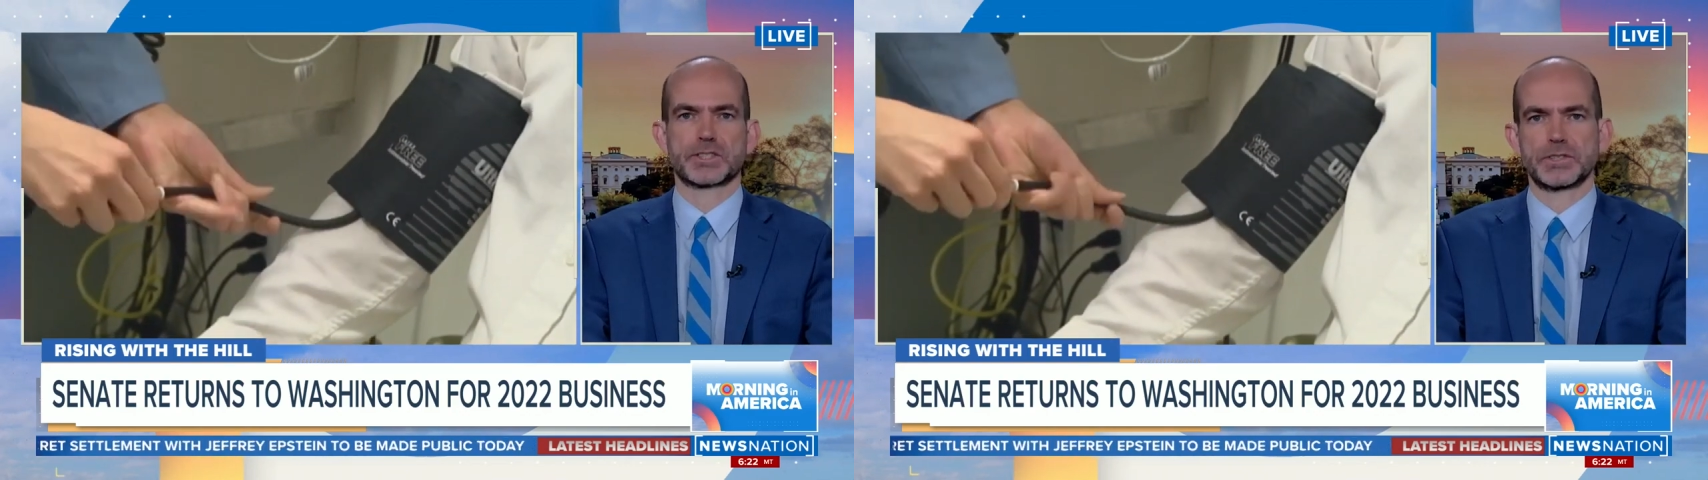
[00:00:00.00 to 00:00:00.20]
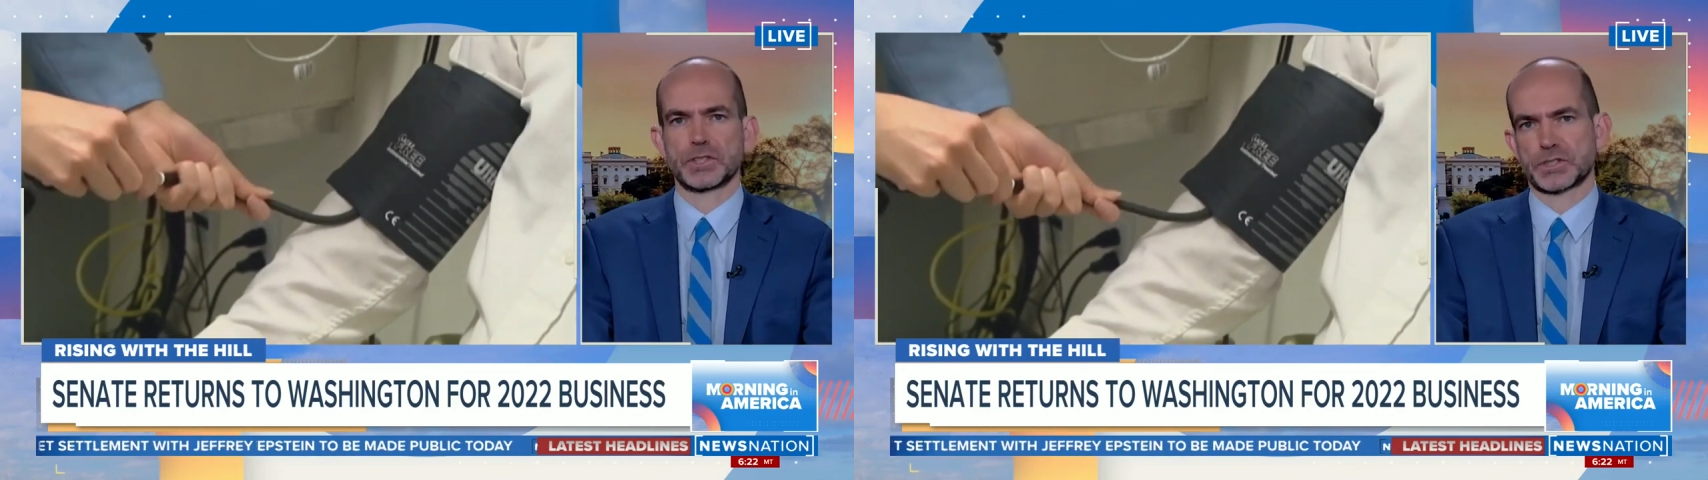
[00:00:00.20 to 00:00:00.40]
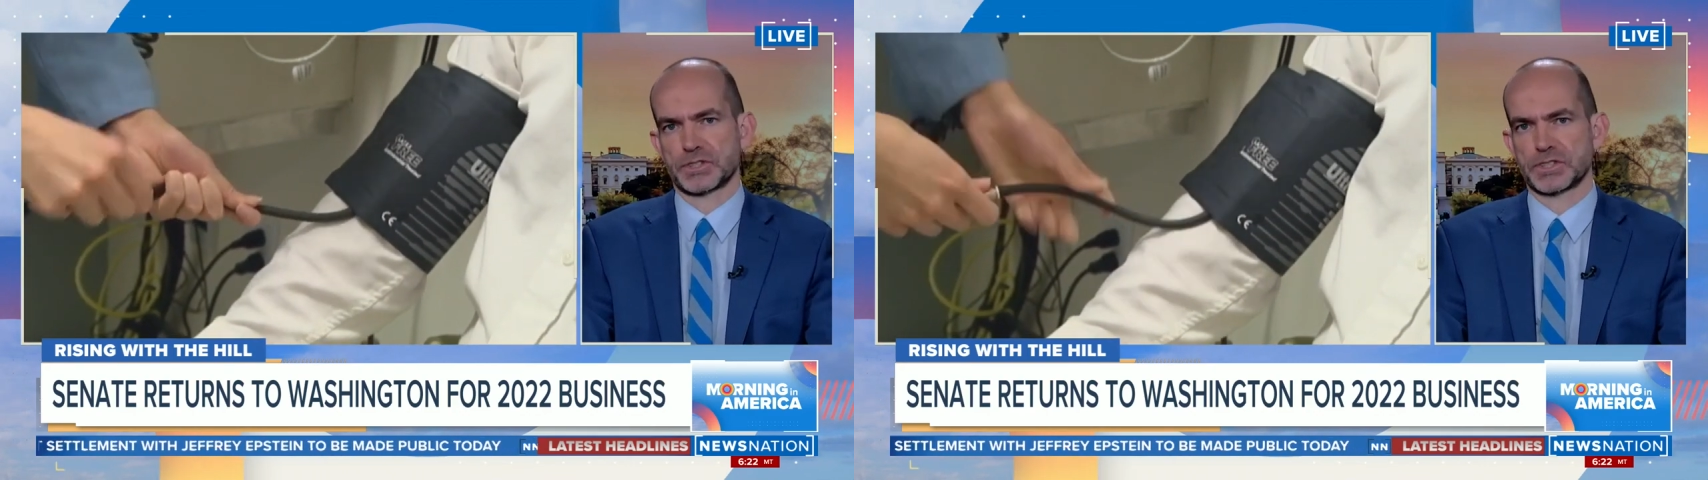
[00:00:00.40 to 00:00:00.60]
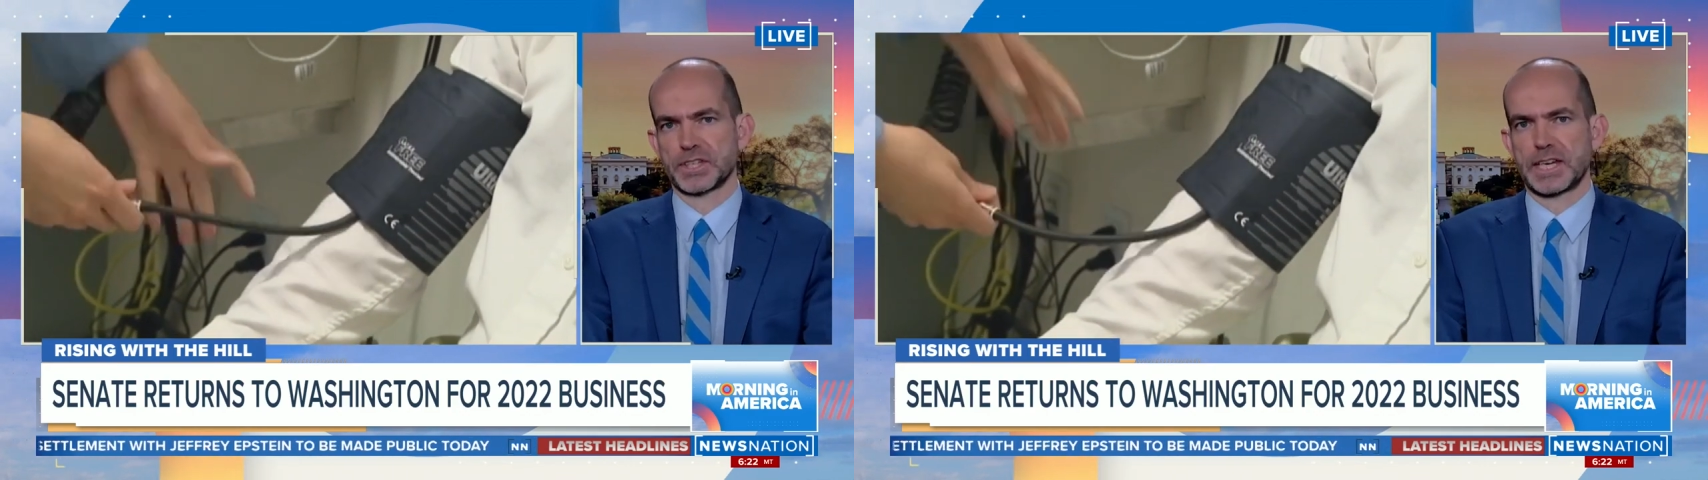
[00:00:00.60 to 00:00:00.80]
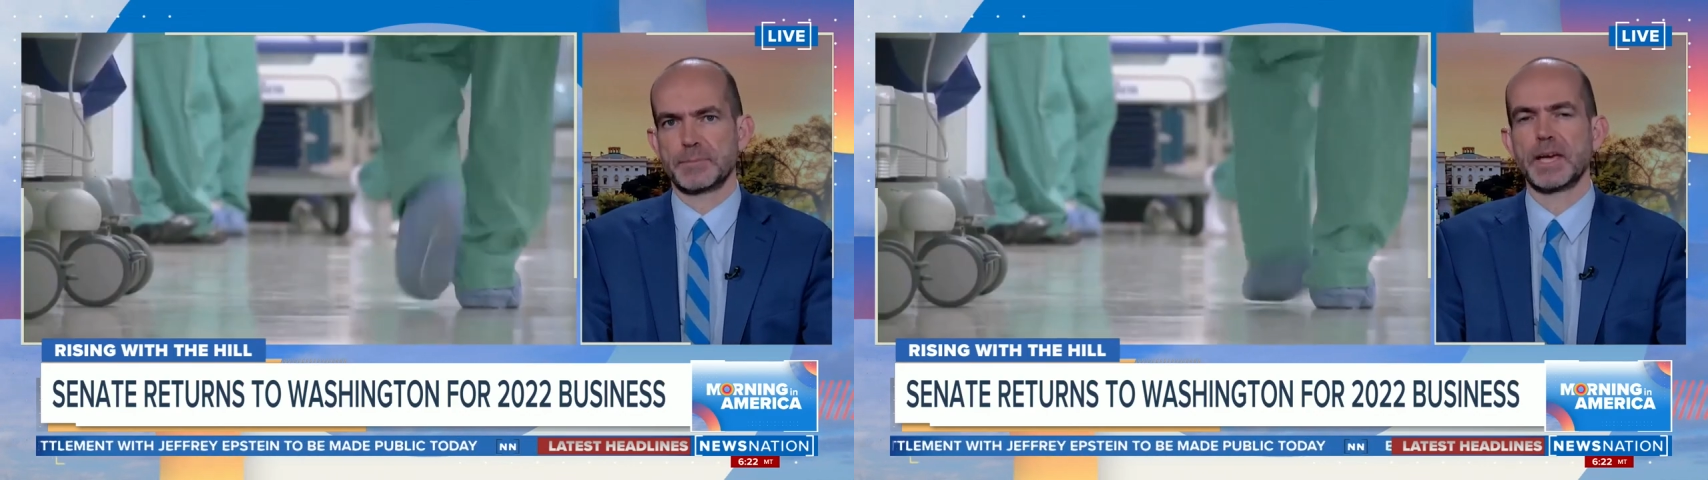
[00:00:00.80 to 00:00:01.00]
are just the
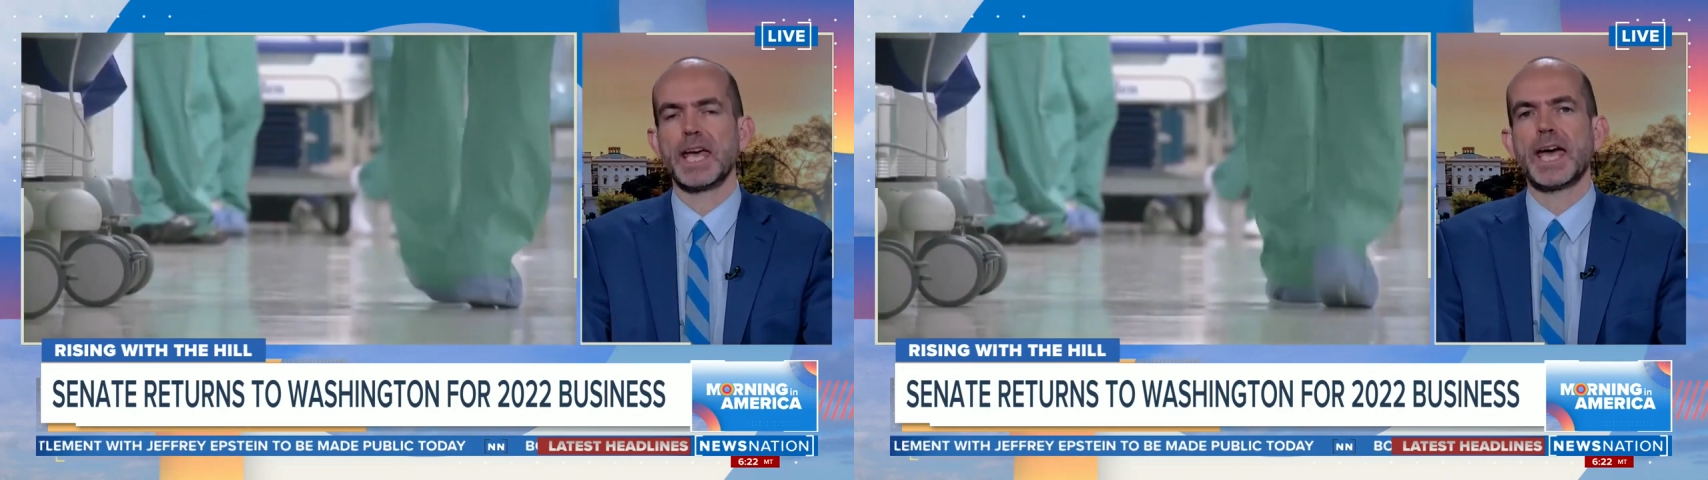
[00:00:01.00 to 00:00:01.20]
same.